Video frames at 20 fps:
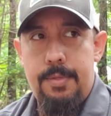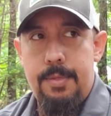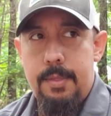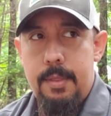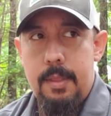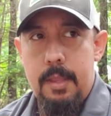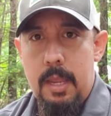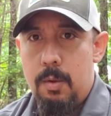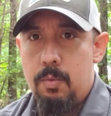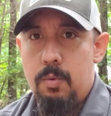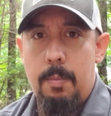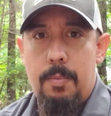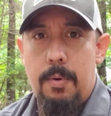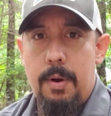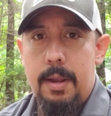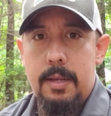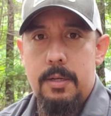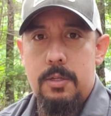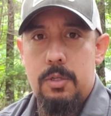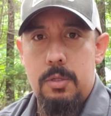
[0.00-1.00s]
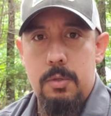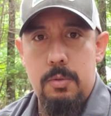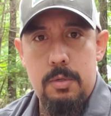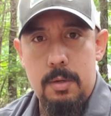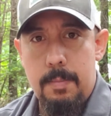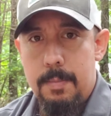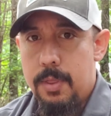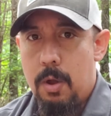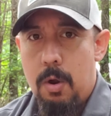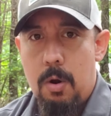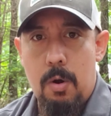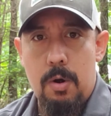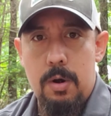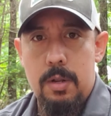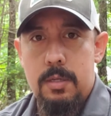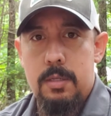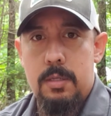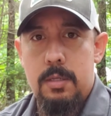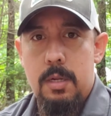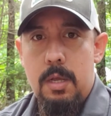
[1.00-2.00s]
He will bring us through some of the
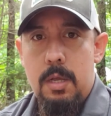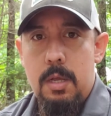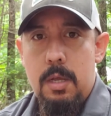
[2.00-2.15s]
hardest,